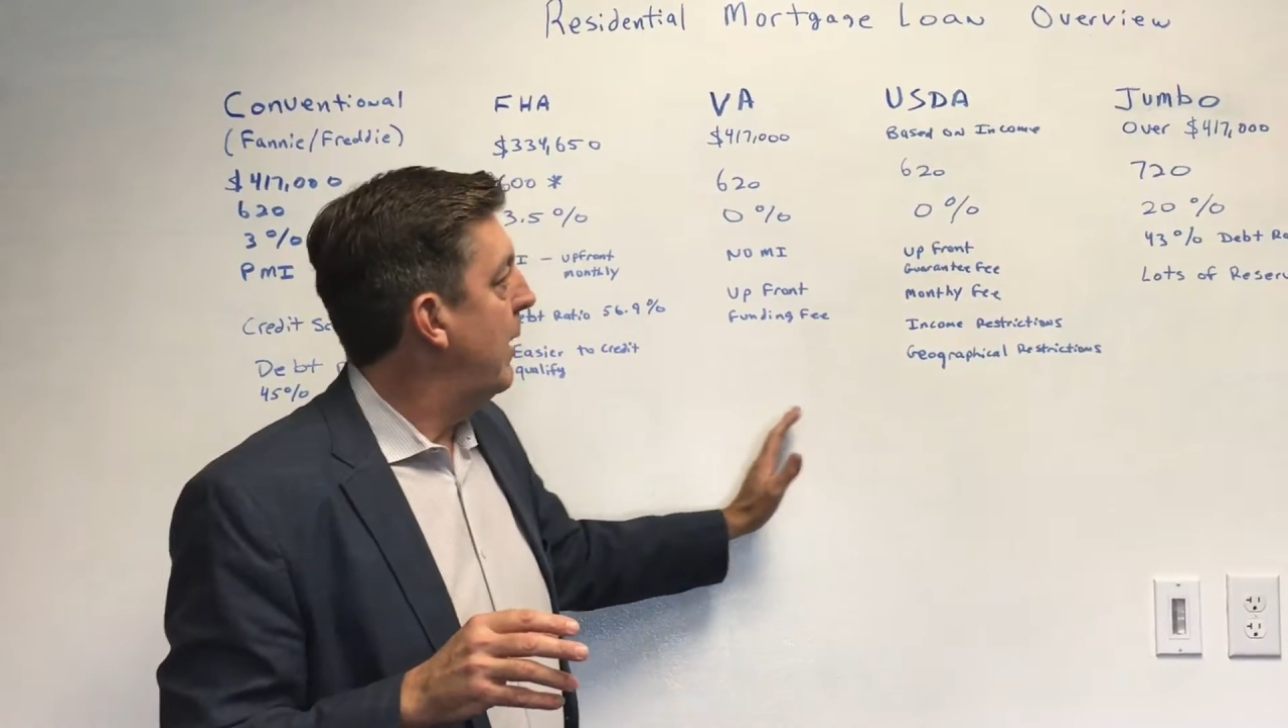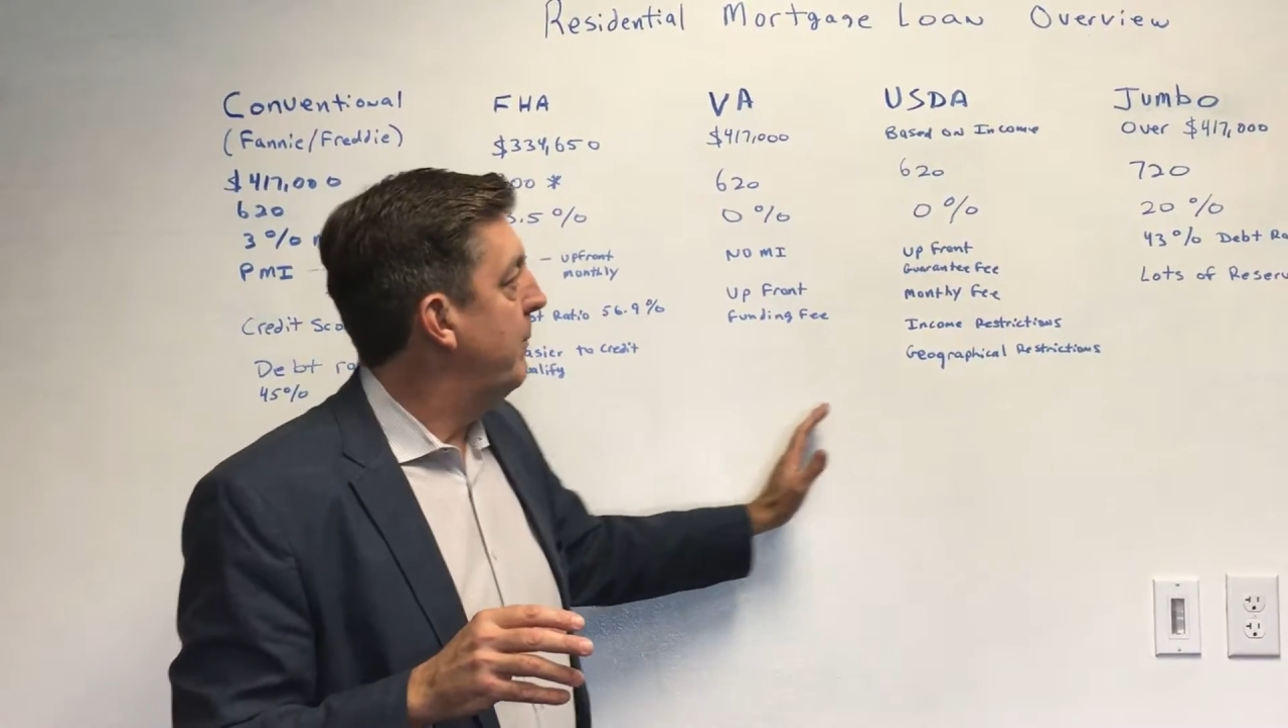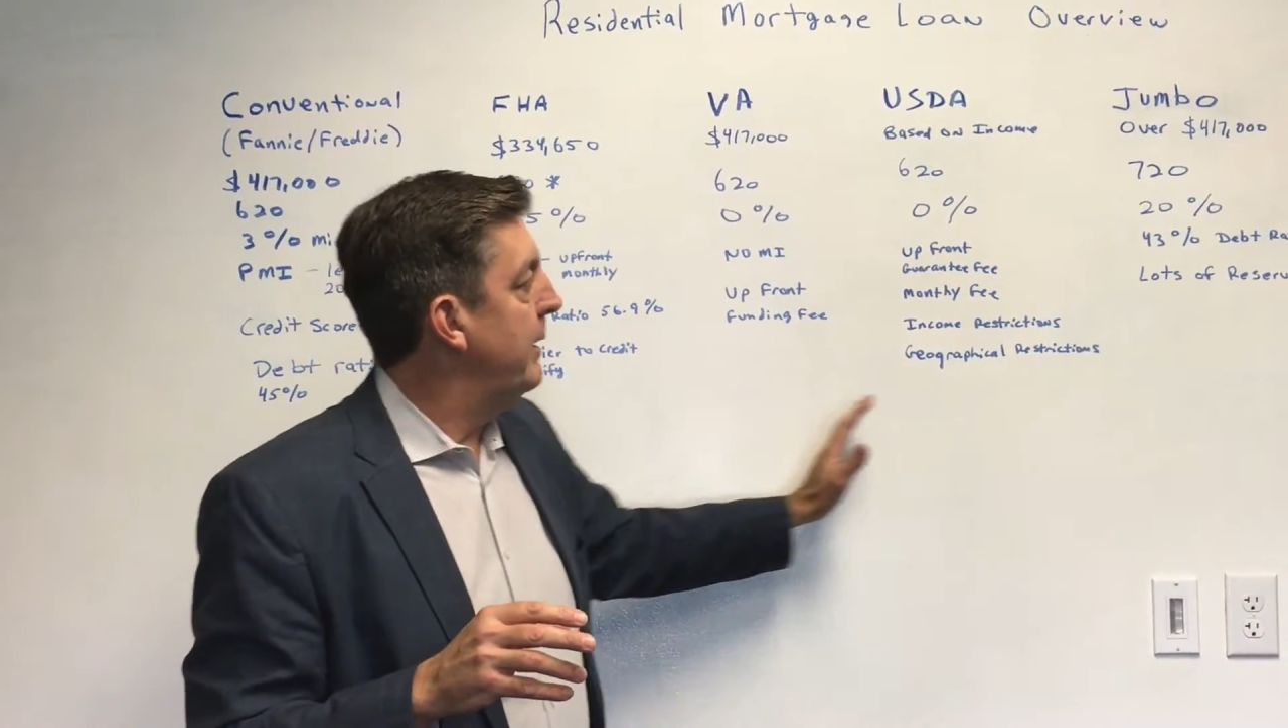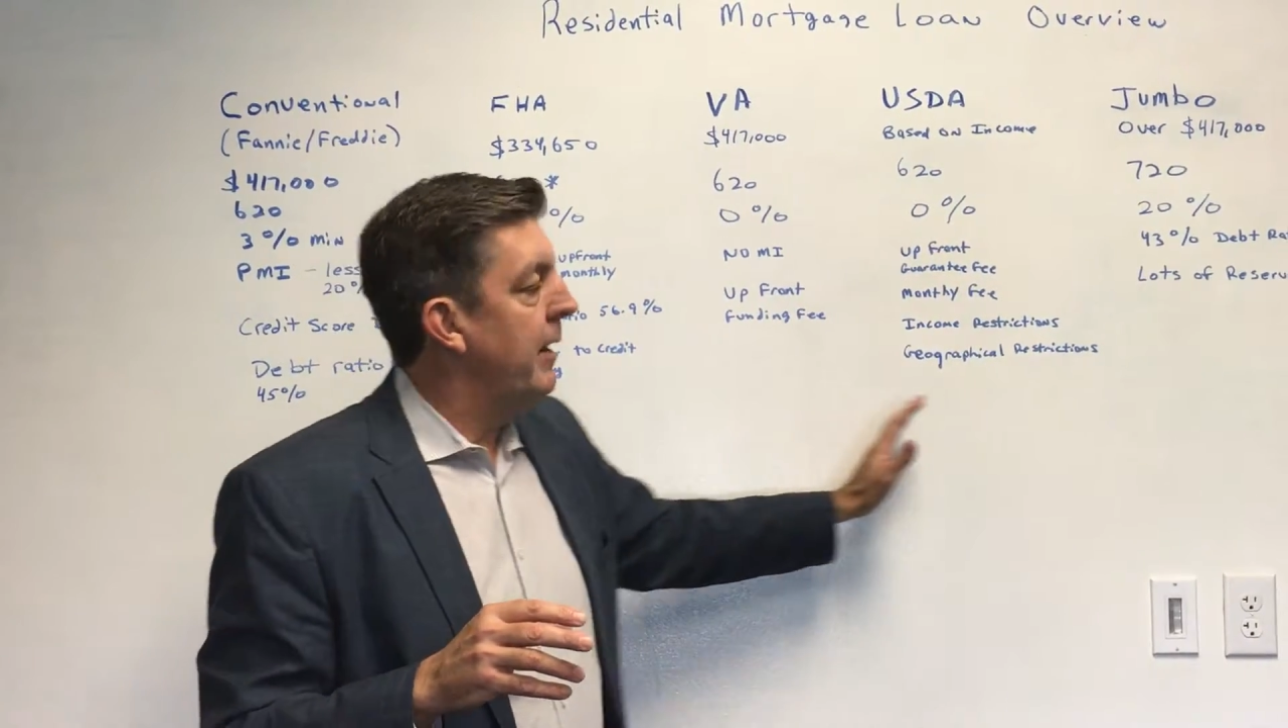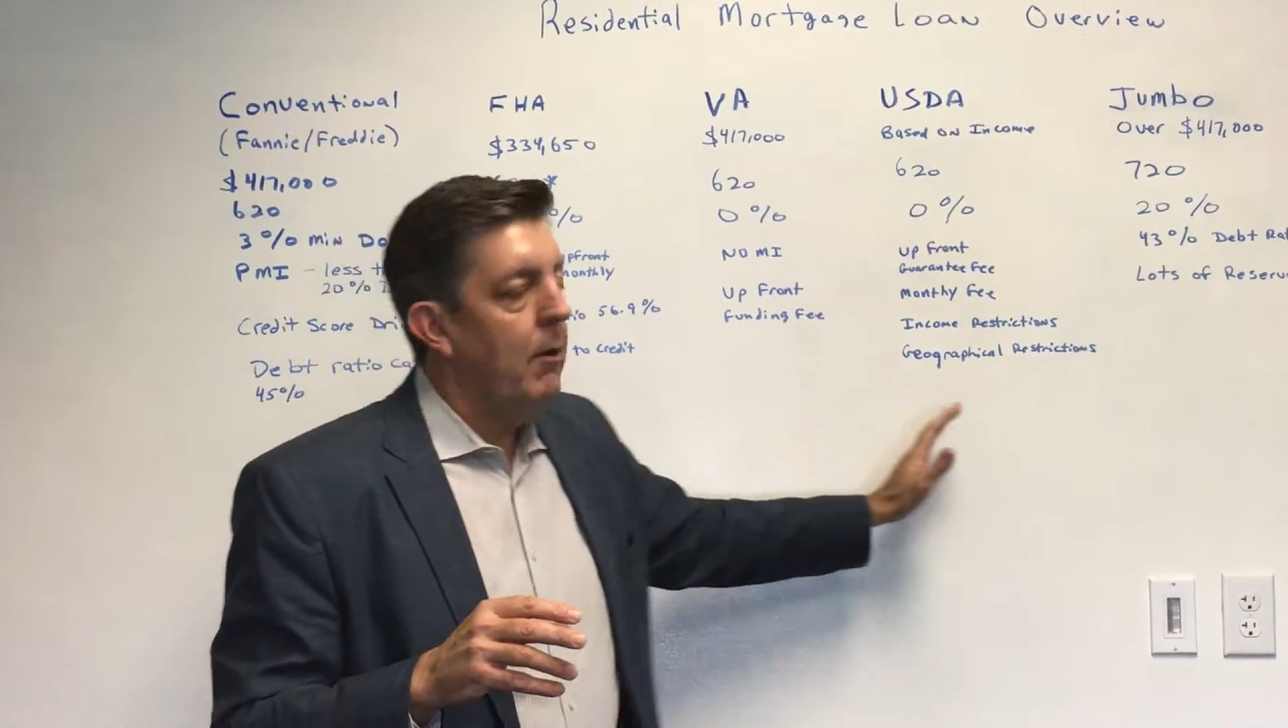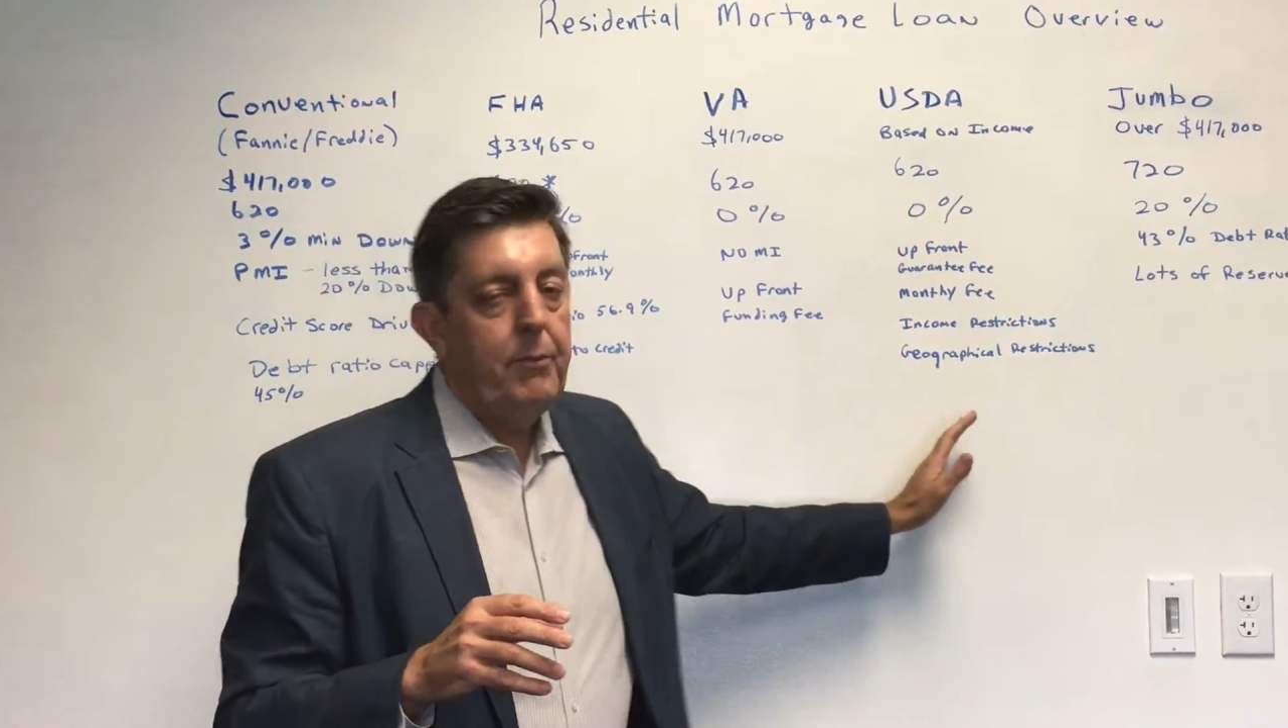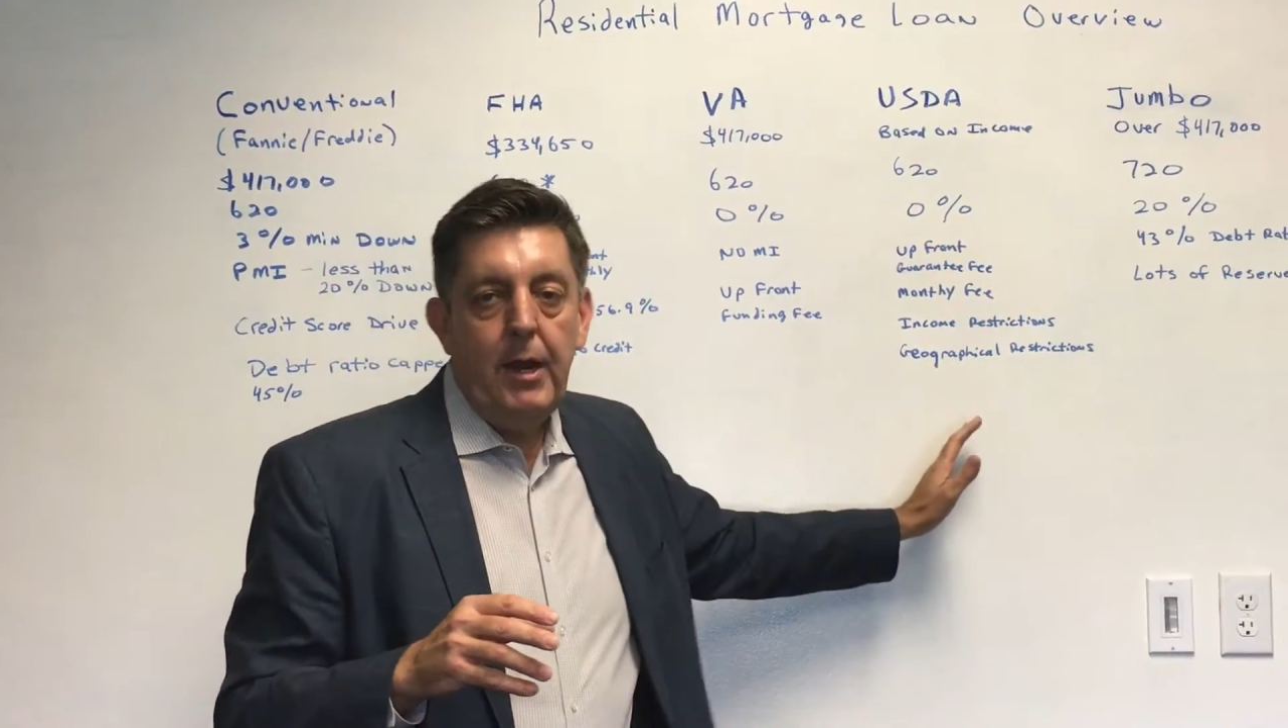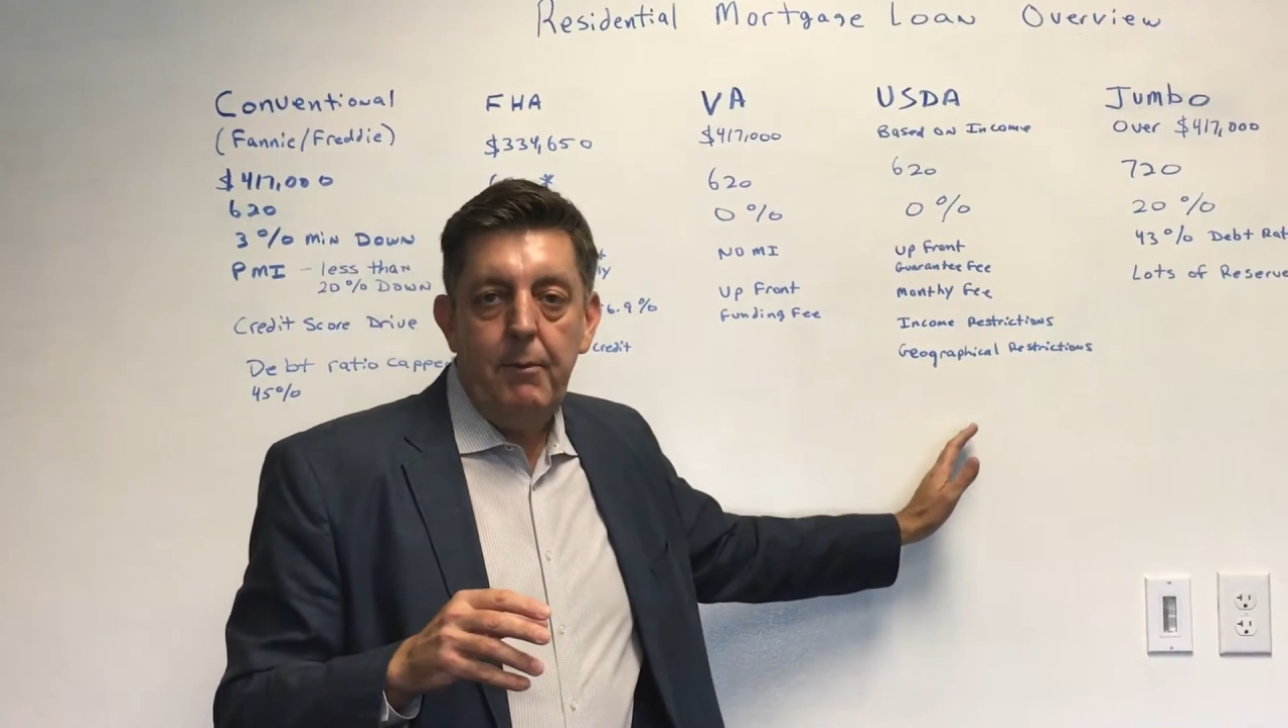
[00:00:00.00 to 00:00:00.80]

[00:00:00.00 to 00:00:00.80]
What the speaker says: might be down